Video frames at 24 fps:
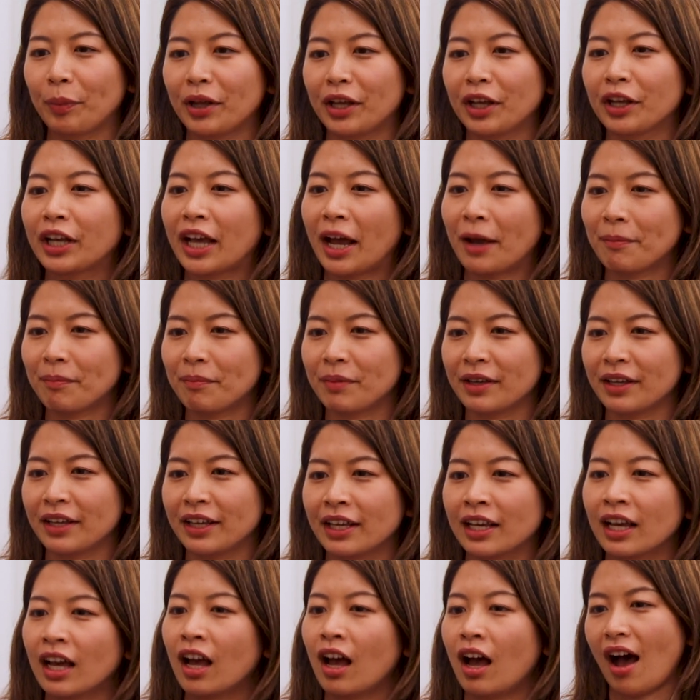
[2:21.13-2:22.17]
It can
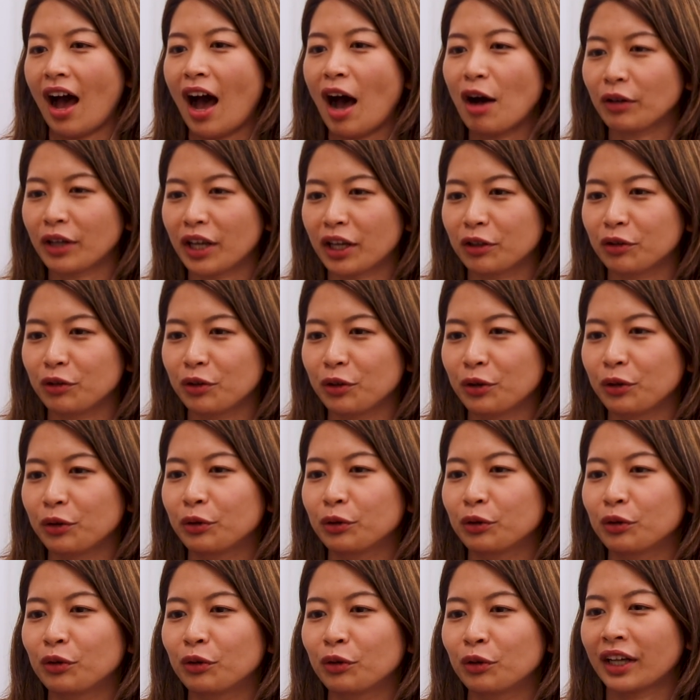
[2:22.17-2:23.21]
be how can
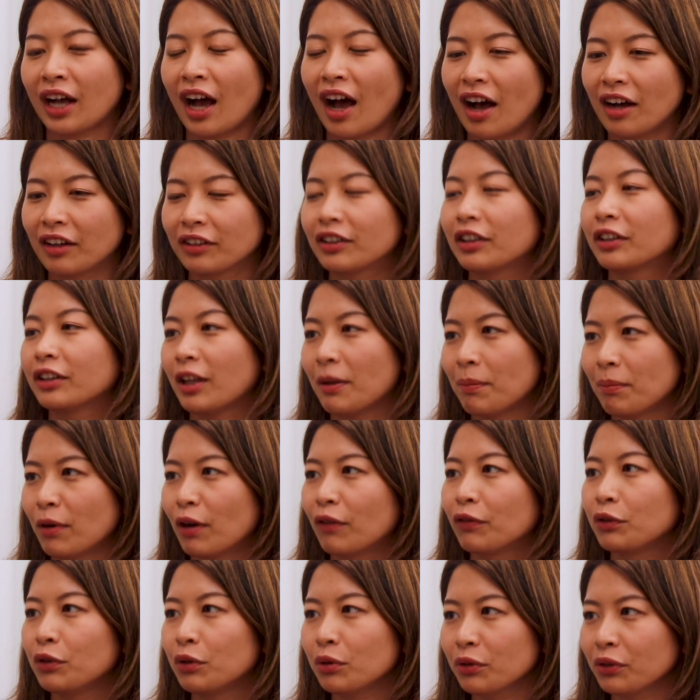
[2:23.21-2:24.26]
you count the number
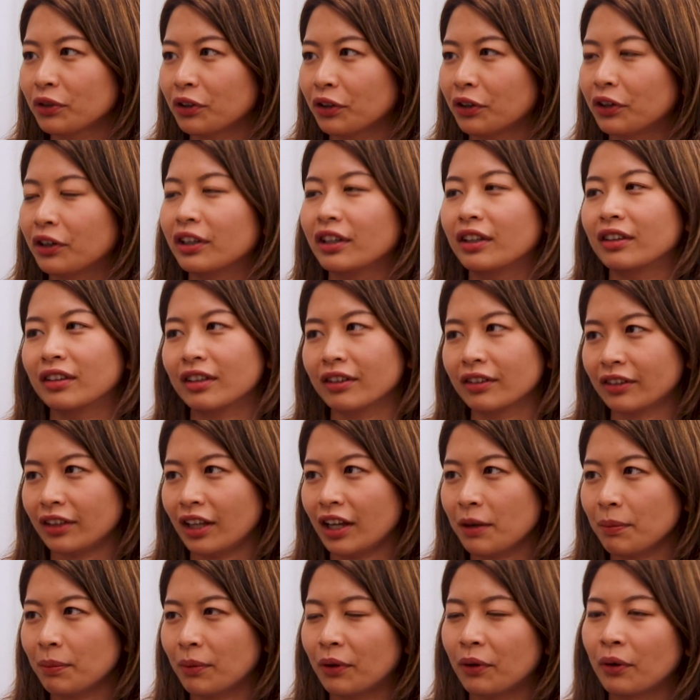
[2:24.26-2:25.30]
of users in this
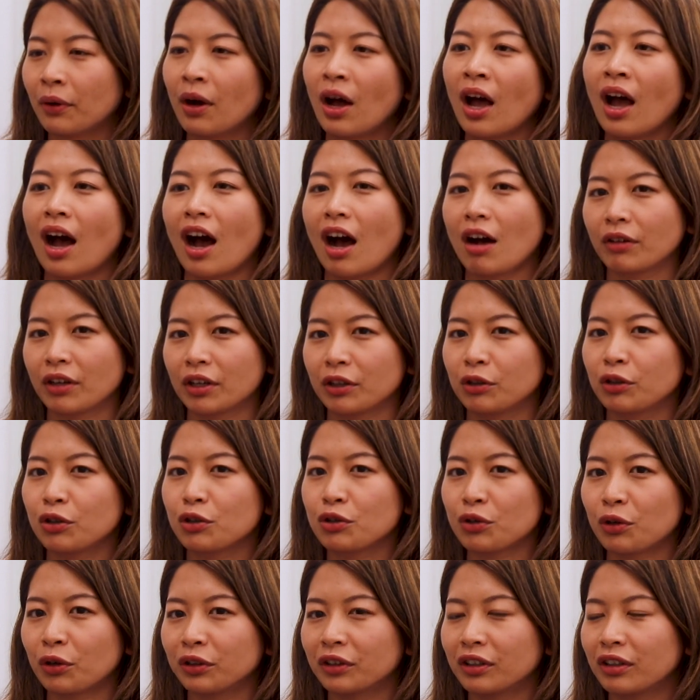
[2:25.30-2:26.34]
table? How can you
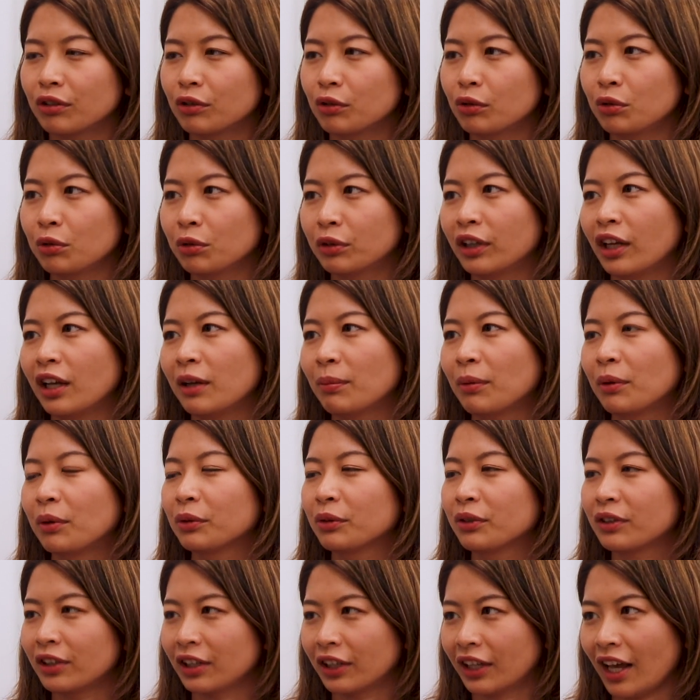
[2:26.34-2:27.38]
join these 2
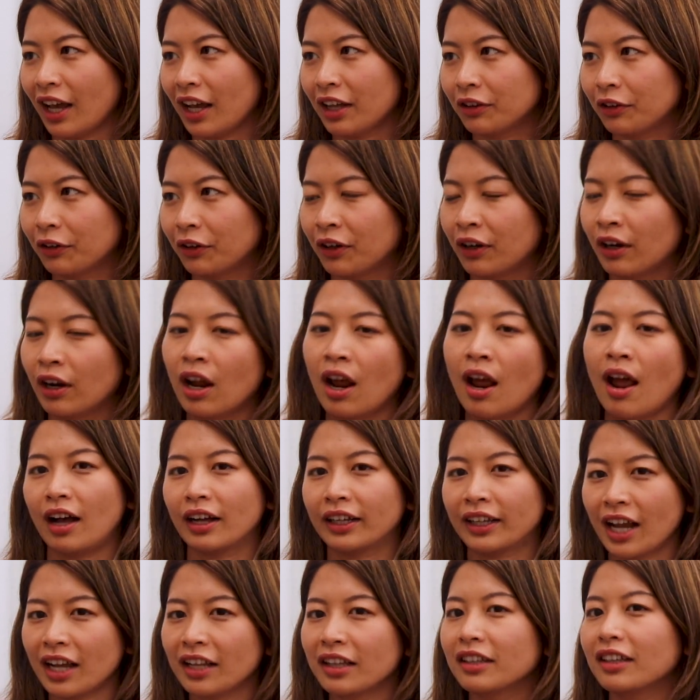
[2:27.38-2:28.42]
tables together?
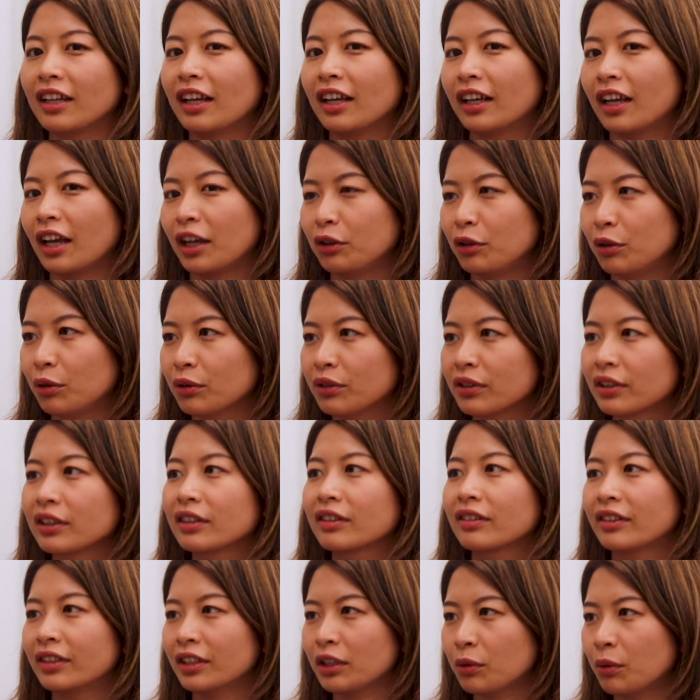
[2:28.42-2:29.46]
A candidate can use
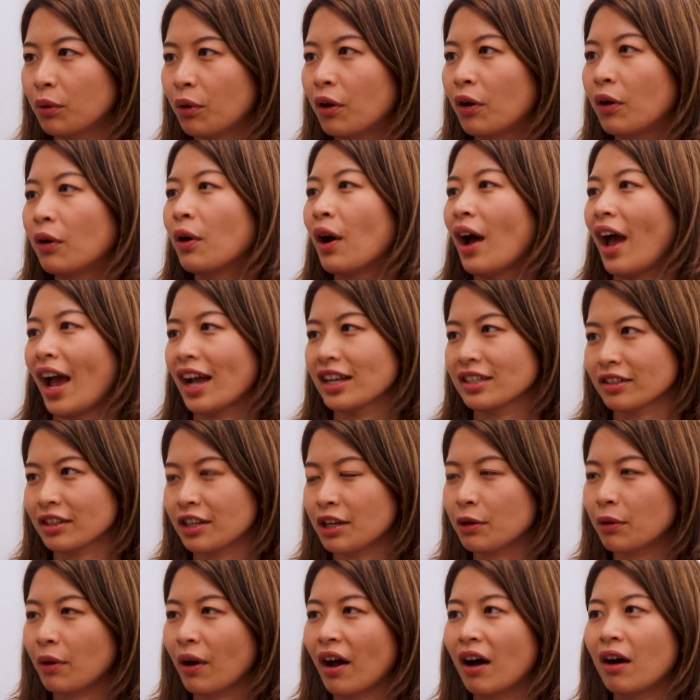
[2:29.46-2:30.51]
SQL,
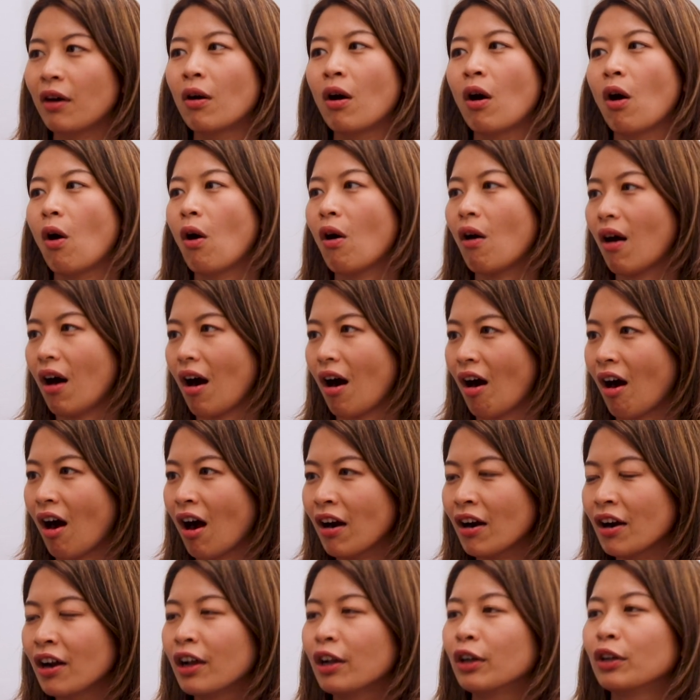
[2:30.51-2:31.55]
SQL, or
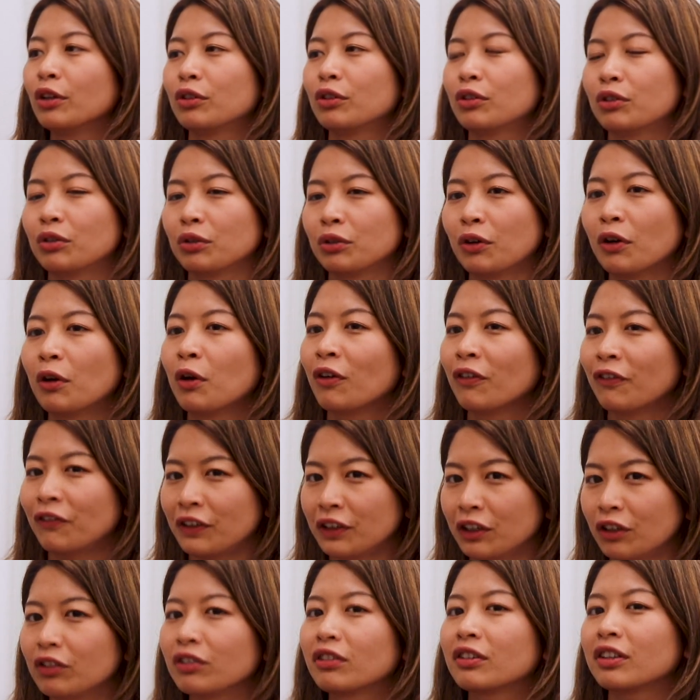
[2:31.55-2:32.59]
R to
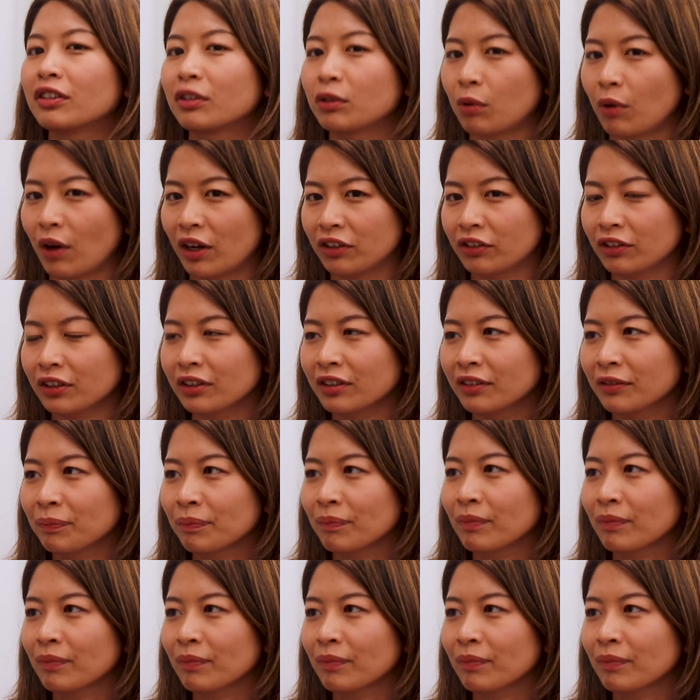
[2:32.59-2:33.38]
finish this question.